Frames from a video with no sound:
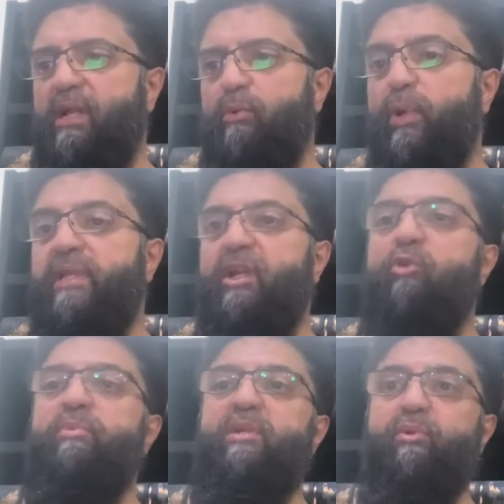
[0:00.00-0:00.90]
when
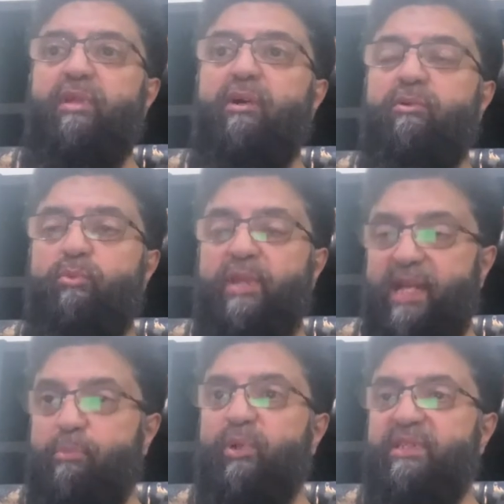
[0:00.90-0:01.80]
nobody will know when
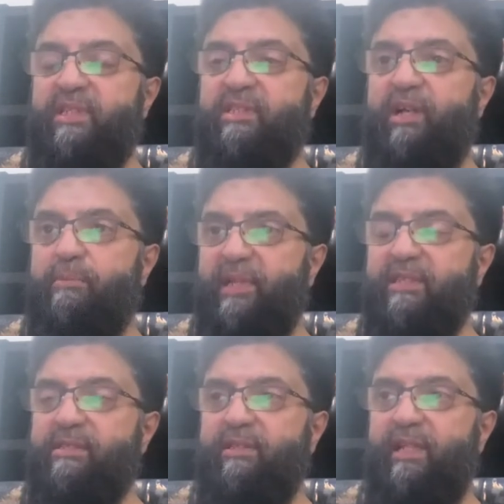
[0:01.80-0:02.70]
that point in time
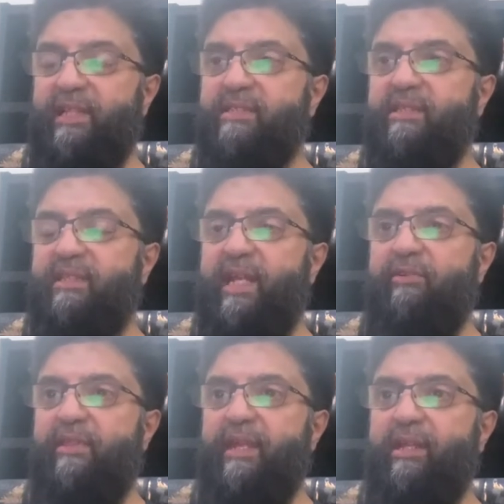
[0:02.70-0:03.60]
is. And that's the
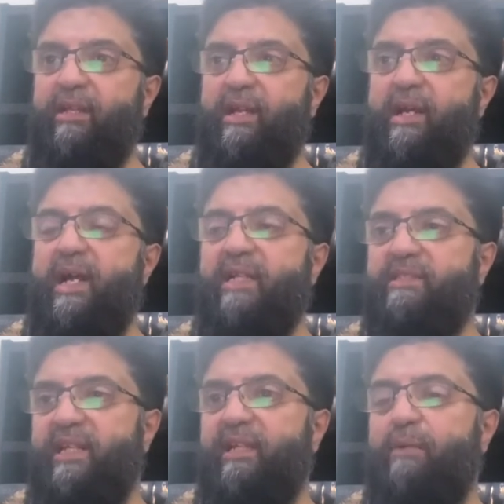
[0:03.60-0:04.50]
scary thing,
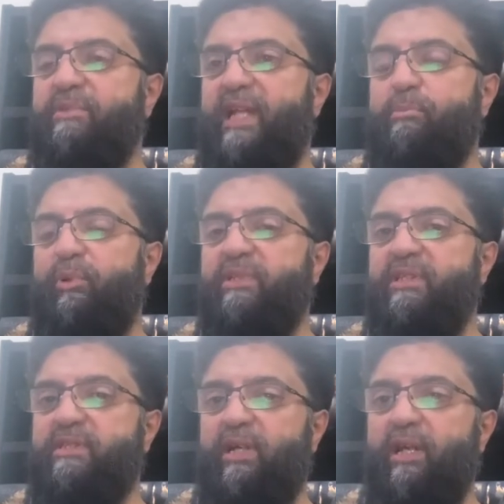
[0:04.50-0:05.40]
until it comes to that point
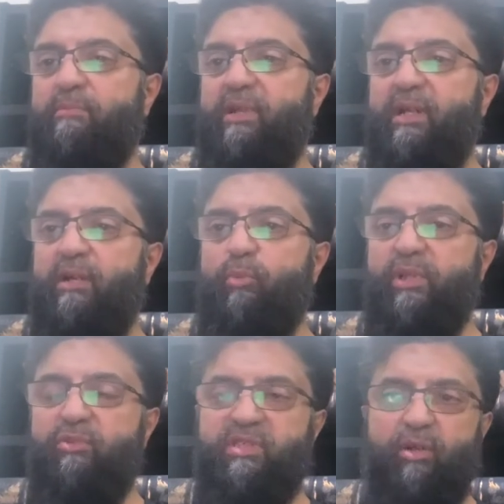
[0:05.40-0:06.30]
in time when
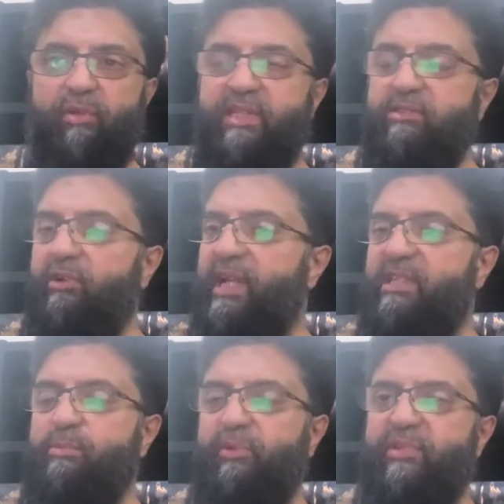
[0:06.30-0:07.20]
your soul is not going
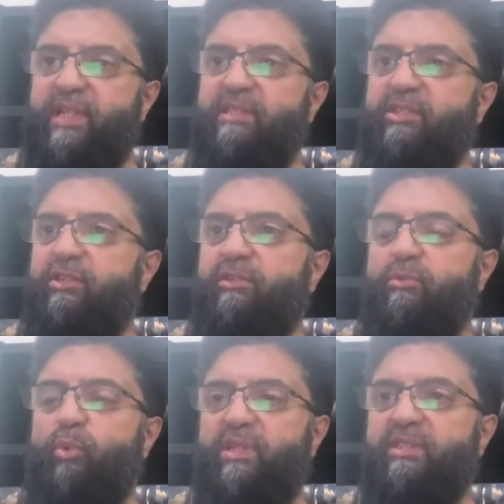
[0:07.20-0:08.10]
to be returned to you
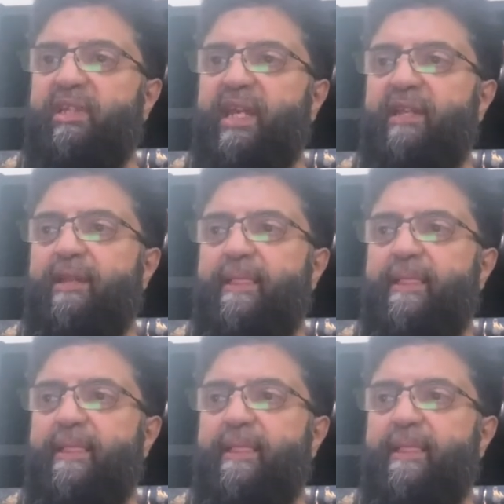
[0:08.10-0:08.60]
once again.